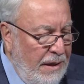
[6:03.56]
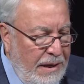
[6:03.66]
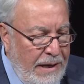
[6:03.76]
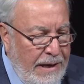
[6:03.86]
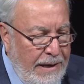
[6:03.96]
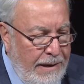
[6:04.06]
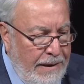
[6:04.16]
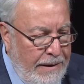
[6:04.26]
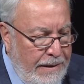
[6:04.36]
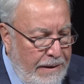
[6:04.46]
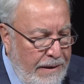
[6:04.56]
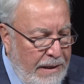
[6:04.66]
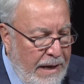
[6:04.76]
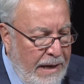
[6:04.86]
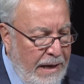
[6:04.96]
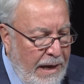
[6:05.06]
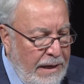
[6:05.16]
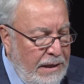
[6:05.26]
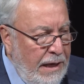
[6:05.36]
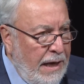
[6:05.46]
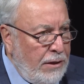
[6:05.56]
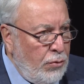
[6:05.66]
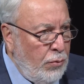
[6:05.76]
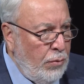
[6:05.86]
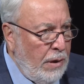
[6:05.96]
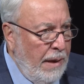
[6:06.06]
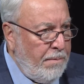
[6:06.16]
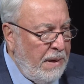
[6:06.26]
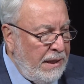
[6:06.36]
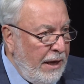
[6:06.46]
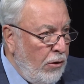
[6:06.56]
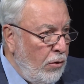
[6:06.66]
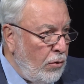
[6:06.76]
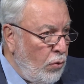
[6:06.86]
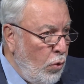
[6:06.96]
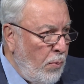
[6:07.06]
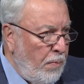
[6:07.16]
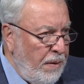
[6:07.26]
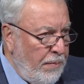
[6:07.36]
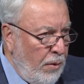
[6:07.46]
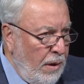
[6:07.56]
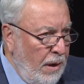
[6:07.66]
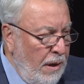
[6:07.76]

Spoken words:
the idea to a particular group of people.